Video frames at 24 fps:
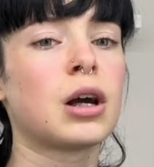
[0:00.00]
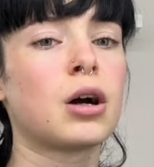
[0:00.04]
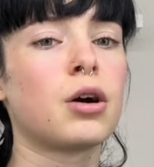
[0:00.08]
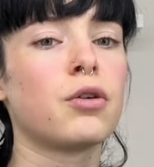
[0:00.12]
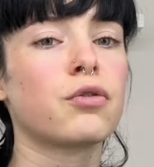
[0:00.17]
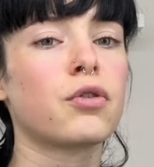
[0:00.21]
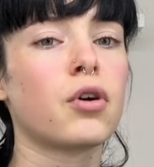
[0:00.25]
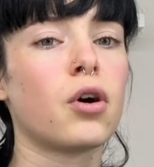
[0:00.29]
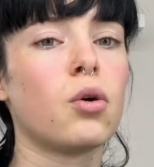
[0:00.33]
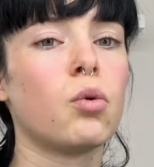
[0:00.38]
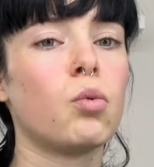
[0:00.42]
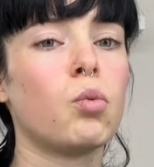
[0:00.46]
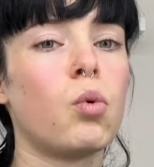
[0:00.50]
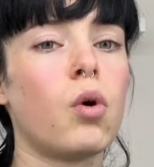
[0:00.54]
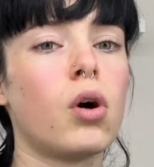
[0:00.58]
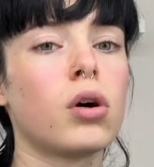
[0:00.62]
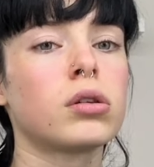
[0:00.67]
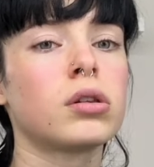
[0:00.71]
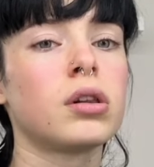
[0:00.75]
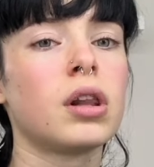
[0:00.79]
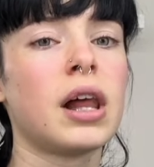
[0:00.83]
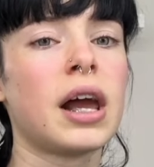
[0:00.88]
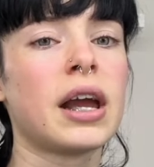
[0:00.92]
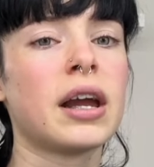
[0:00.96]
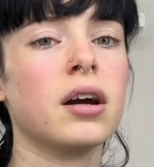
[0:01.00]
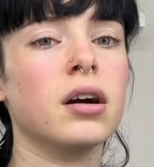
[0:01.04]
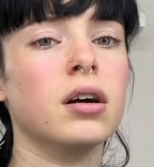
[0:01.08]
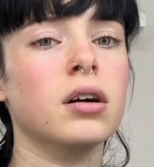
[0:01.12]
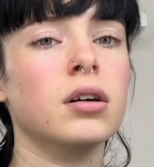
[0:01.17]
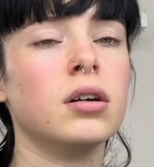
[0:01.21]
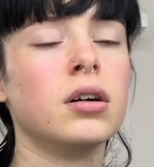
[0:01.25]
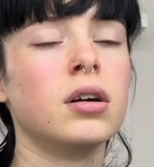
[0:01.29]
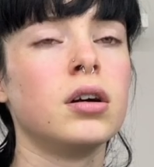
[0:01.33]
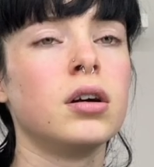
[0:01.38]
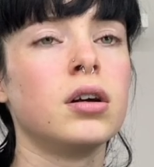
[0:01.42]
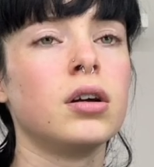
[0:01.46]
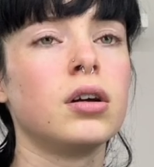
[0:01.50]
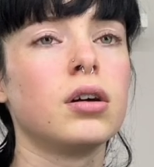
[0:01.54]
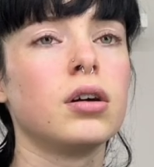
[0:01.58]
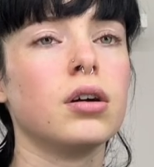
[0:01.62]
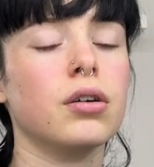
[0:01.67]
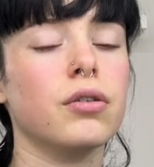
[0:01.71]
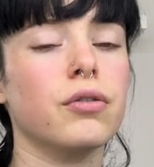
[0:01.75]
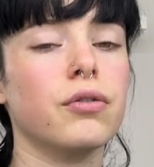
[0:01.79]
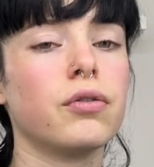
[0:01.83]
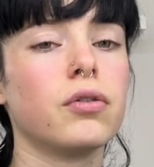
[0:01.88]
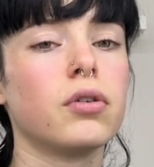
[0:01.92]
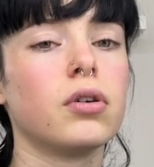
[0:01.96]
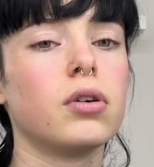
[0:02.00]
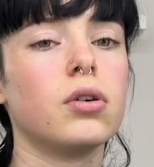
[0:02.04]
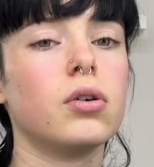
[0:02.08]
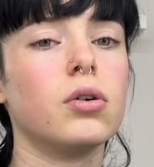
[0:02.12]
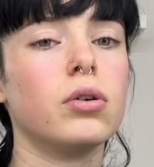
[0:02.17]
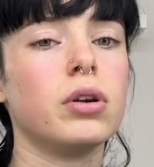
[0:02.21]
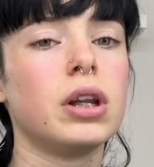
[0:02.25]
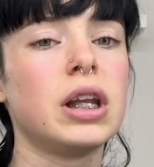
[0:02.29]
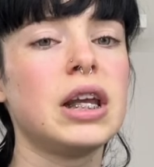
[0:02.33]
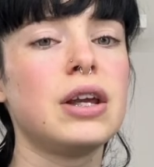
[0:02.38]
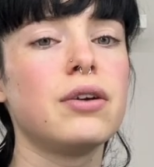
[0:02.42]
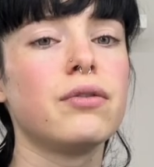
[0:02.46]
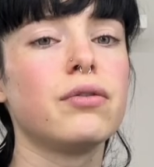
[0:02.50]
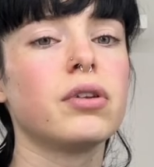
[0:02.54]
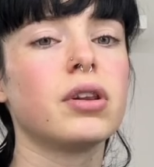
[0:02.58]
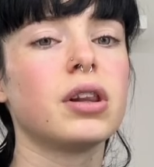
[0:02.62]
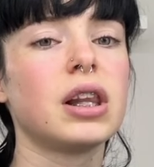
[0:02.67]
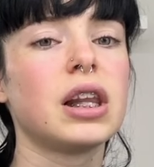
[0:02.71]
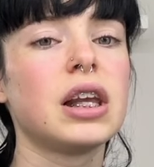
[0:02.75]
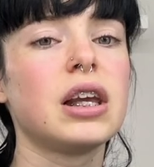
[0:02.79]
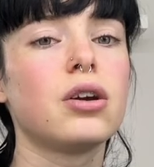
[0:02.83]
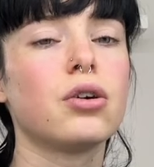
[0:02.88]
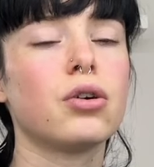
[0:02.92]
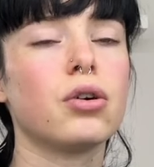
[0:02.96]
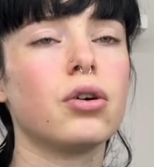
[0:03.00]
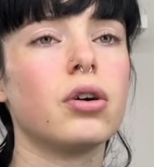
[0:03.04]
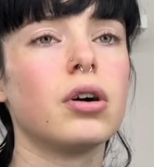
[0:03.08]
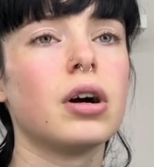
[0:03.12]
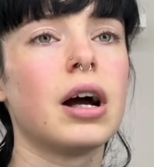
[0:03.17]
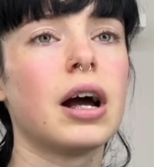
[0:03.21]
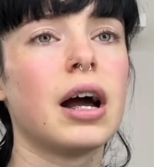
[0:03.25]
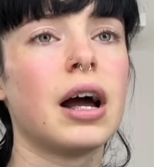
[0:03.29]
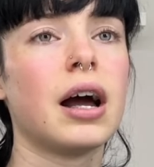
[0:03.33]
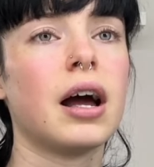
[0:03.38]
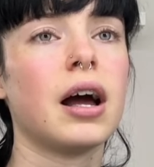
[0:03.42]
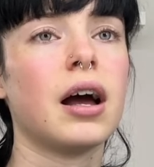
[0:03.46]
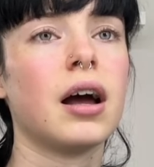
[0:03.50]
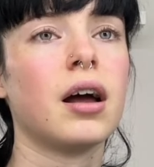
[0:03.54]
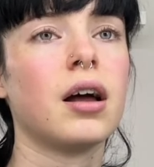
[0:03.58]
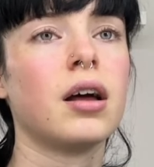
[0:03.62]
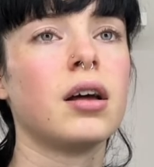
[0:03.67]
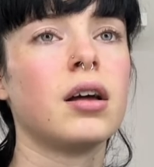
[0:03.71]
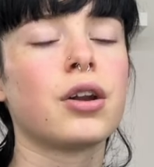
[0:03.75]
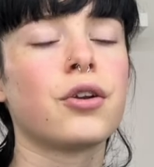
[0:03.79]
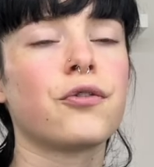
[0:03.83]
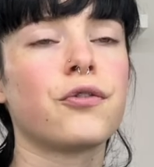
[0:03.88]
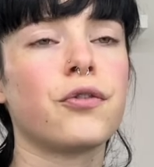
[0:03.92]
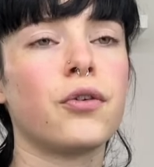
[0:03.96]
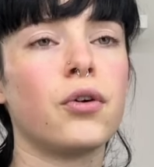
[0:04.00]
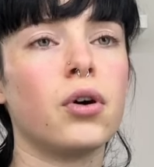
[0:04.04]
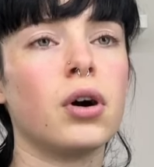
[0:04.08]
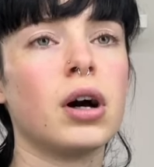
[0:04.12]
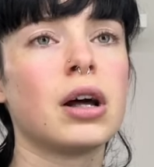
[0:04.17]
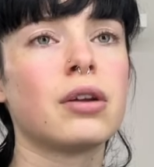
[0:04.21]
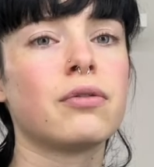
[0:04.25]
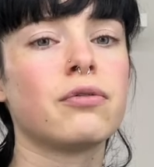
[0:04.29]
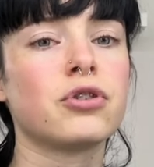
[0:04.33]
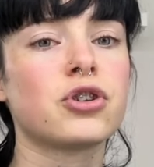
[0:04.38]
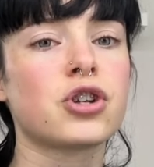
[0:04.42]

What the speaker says: Now I've got one layer of unevenly cut hair and a forehead